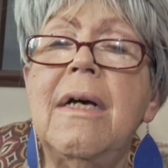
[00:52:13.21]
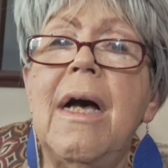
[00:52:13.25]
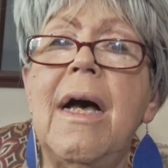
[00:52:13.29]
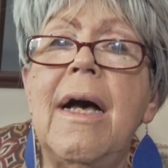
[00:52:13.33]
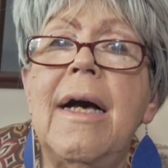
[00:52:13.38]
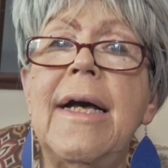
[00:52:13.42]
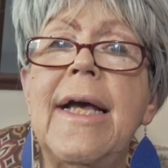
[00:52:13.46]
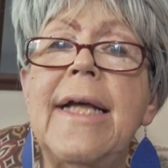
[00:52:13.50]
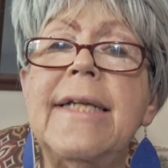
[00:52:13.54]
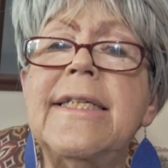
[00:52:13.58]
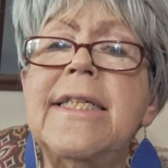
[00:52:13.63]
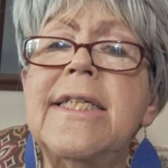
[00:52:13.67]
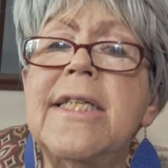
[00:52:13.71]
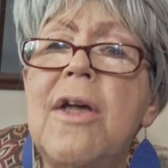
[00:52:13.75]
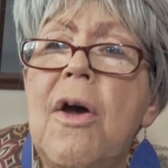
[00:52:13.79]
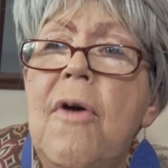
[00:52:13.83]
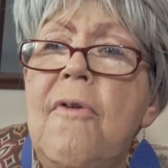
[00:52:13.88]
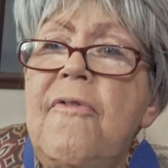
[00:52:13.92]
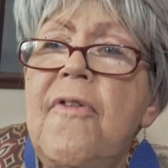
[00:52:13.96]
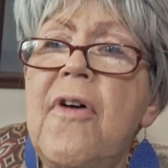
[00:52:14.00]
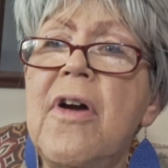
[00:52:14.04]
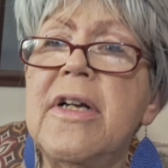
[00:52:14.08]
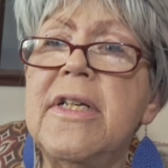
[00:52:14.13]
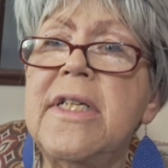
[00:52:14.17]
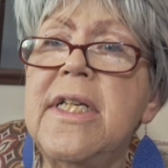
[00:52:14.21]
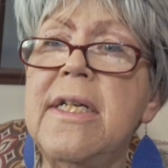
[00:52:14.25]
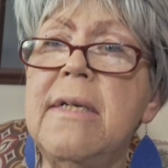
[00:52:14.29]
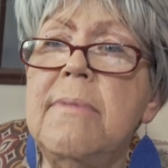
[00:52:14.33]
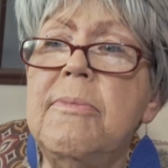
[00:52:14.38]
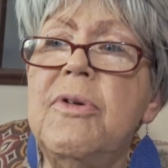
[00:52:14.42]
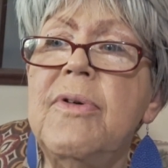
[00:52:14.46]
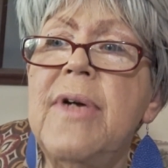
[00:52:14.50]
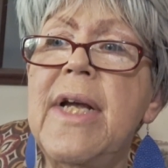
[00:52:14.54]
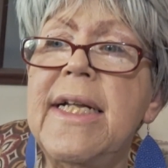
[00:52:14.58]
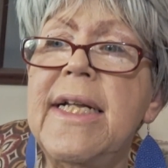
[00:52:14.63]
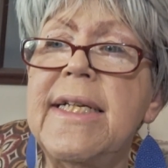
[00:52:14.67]
And so far,
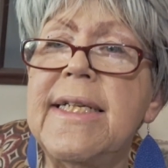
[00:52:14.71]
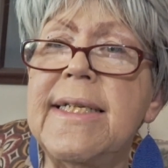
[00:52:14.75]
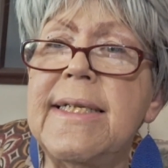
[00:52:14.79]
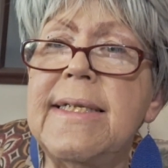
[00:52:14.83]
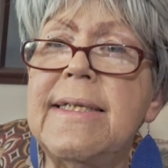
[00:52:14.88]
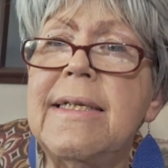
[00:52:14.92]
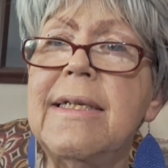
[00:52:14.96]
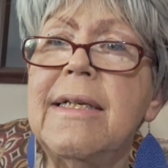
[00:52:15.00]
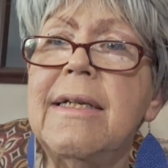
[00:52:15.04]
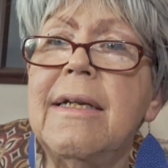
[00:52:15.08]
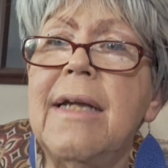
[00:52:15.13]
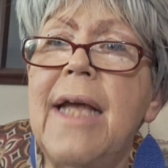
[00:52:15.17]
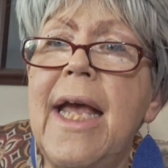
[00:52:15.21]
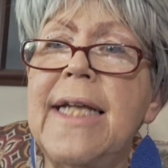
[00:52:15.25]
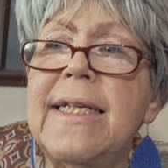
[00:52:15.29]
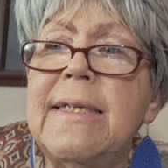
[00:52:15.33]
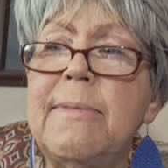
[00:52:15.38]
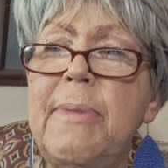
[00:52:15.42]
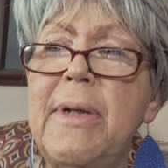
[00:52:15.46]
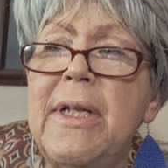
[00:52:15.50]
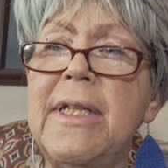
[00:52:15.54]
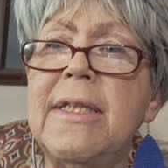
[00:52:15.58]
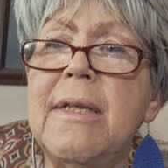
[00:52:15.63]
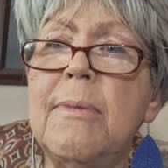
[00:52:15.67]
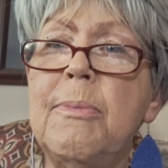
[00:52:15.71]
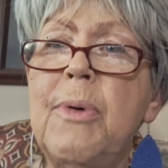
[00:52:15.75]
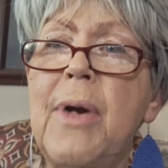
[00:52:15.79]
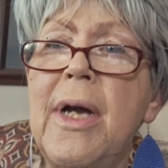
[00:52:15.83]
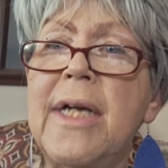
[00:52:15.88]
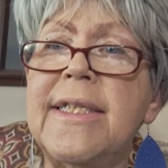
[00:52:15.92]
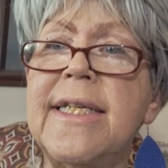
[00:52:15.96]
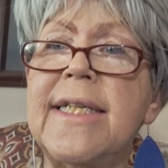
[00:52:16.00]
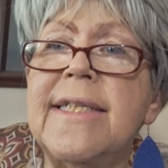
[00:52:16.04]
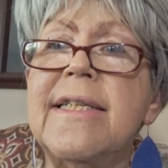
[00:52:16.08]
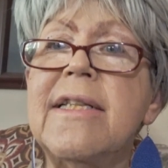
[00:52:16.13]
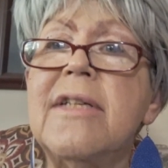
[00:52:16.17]
Temu has beat the
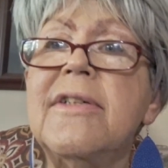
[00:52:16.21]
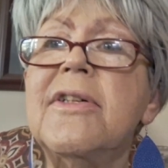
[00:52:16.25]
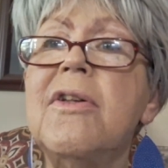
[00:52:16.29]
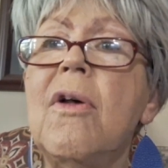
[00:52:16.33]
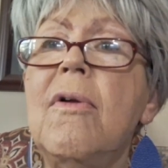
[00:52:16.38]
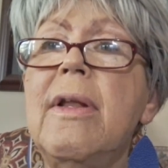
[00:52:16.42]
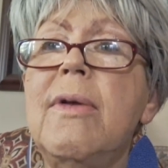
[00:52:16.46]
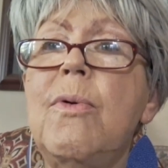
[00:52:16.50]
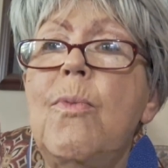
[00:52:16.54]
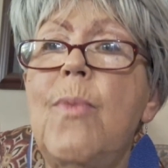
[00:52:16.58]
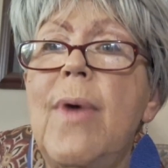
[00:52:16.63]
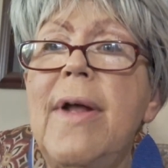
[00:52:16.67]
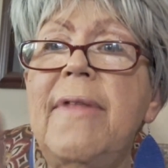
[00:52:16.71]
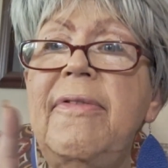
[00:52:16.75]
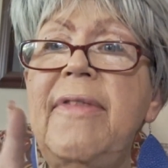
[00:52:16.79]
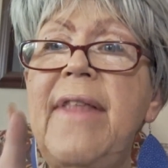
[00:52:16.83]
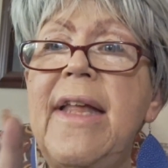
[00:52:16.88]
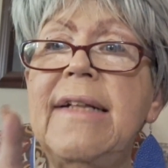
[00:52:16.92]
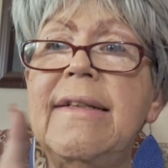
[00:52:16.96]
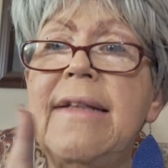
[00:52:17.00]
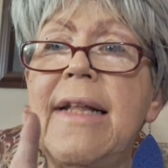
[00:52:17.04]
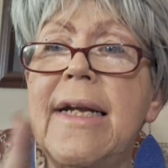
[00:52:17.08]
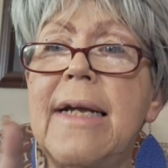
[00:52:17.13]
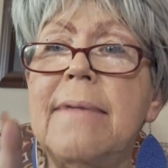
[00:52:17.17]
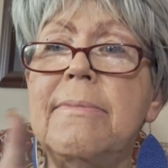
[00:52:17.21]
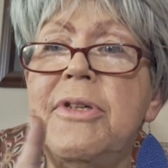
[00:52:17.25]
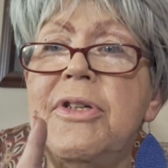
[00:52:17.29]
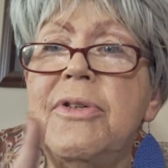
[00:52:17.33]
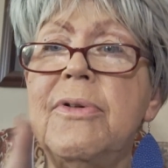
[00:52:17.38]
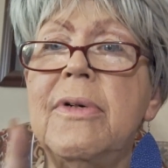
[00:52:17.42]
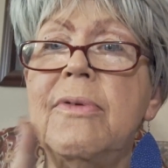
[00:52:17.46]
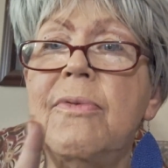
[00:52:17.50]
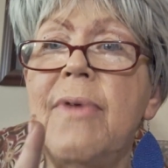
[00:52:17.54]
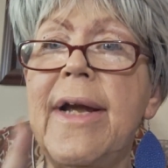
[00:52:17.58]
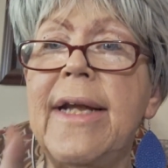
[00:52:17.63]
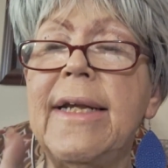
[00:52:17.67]
prices. There's only one thing that I'm
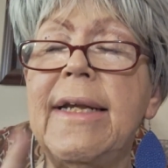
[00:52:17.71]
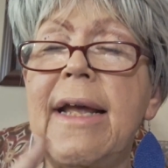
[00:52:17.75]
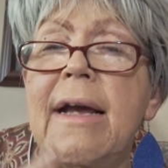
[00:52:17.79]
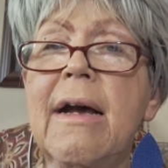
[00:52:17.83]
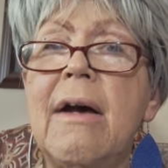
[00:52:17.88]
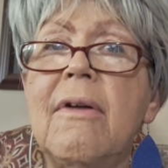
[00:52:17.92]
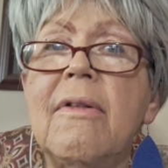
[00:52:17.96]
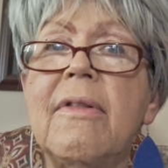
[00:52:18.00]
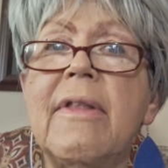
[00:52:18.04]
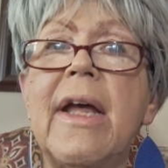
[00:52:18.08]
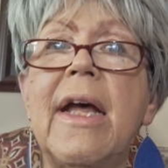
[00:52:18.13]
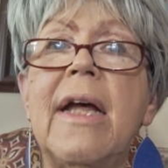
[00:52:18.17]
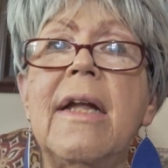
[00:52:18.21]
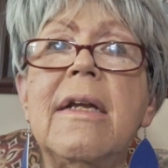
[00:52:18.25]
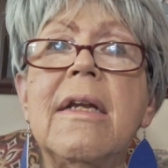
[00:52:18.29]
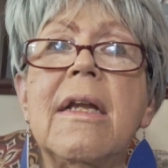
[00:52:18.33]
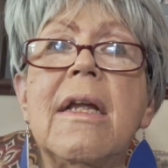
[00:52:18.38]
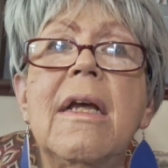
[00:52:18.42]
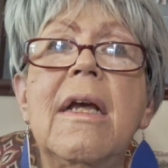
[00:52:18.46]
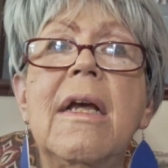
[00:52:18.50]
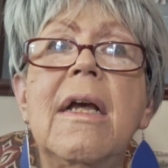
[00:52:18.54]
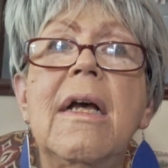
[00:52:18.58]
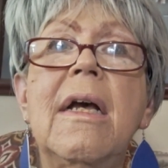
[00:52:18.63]
doing right now that